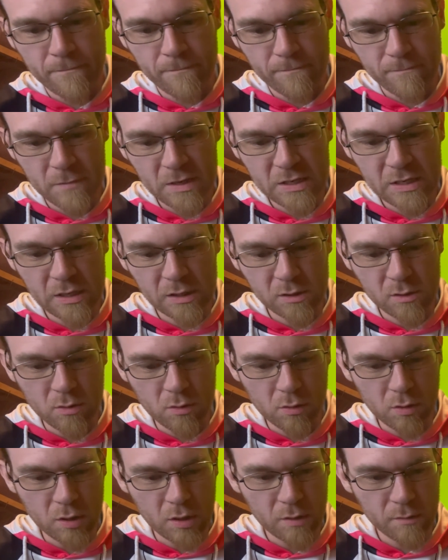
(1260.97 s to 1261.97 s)
This thing is
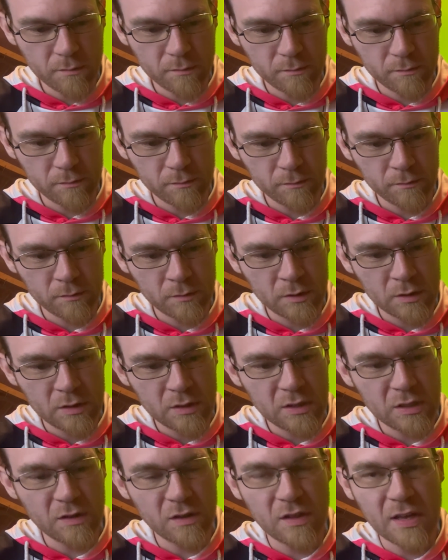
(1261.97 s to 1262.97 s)
cool looking.
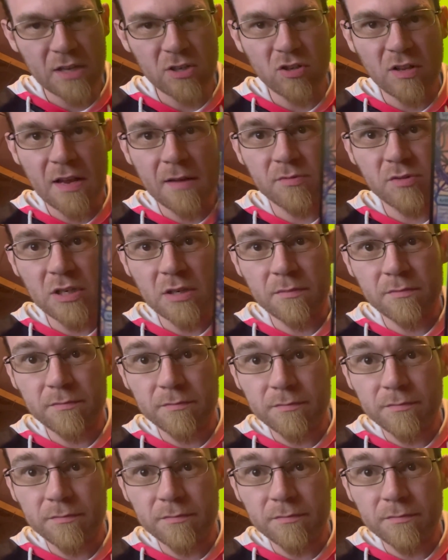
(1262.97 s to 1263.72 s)
Synthesizer Lampship.